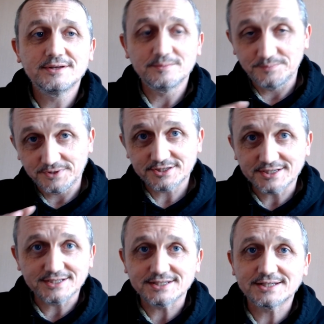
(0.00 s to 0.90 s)
because I
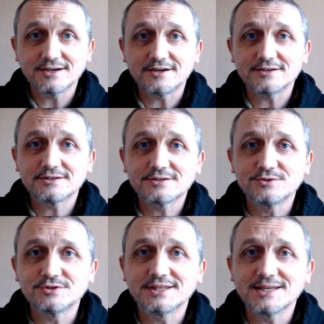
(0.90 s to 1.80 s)
can start
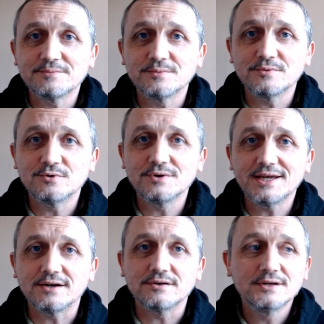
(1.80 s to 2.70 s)
sorting them all
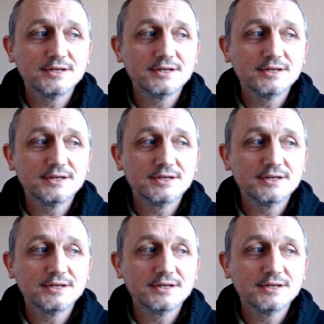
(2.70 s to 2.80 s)
out.